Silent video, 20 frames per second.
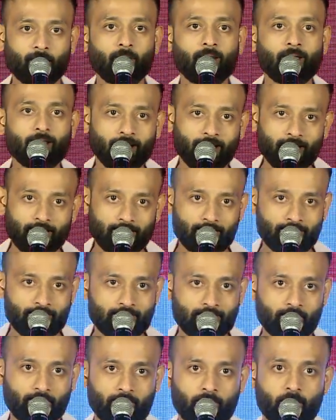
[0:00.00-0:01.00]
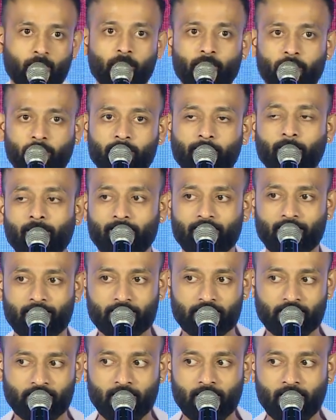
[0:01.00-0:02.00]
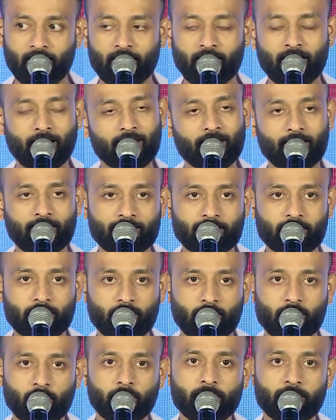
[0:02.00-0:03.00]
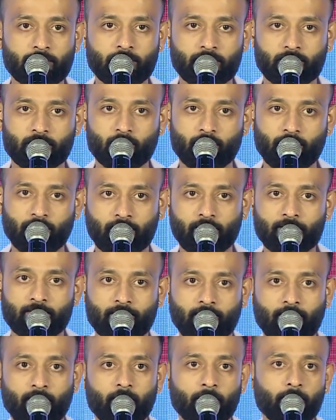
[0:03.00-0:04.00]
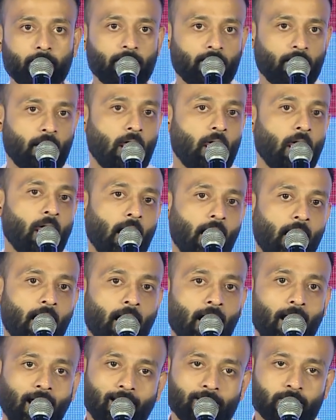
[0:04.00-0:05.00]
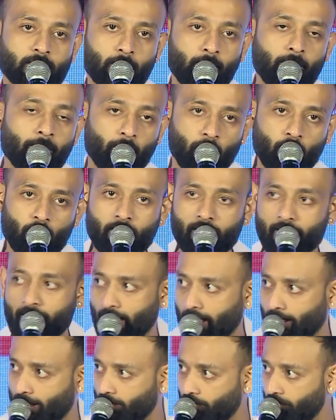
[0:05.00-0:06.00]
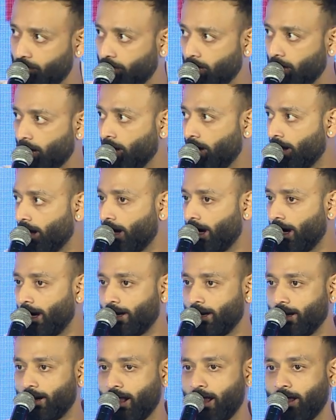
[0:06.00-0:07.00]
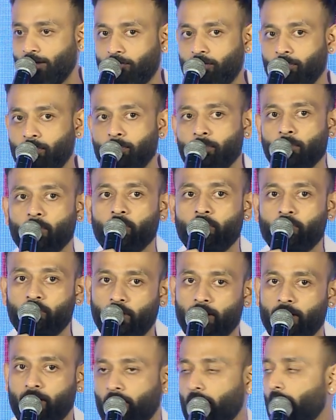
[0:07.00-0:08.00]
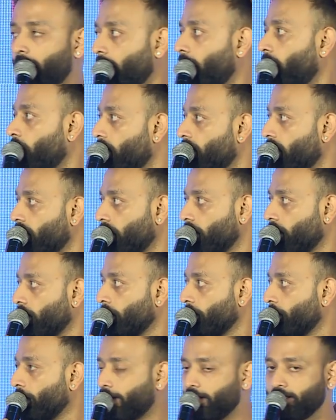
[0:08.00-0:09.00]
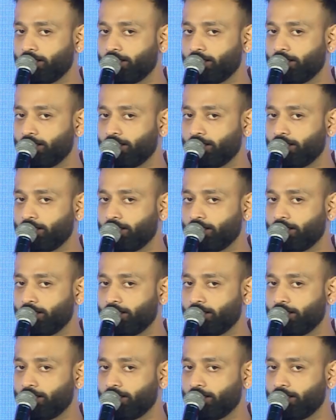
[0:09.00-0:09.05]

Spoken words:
I write and that's how I don't face backlash. I think it's to each its own. I guess everybody has to be more creative and have to be more fun around making